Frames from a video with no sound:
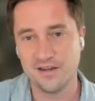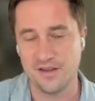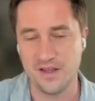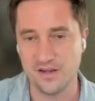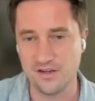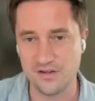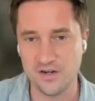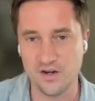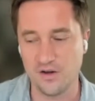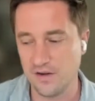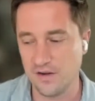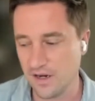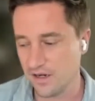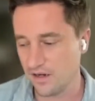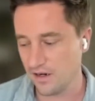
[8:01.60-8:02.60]
and then you know
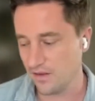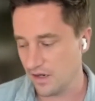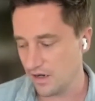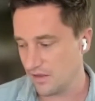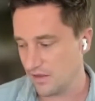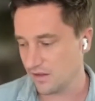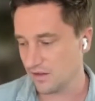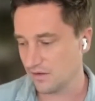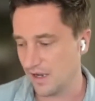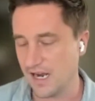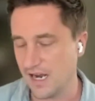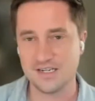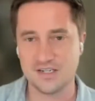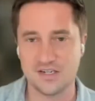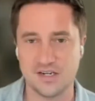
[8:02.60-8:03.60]
and then and then I think the
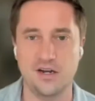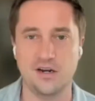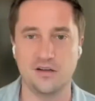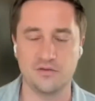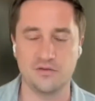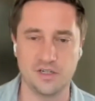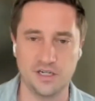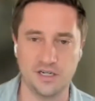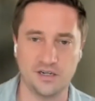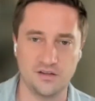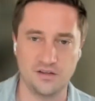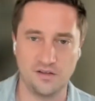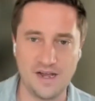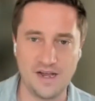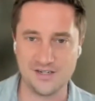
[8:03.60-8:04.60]
last kind of uh,
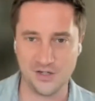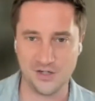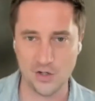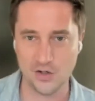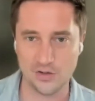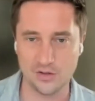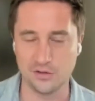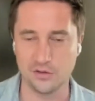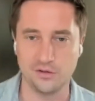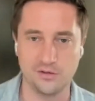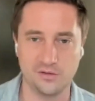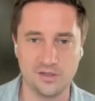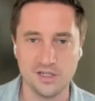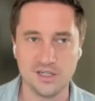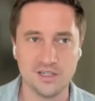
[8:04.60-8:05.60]
the last
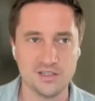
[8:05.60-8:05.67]
hurdle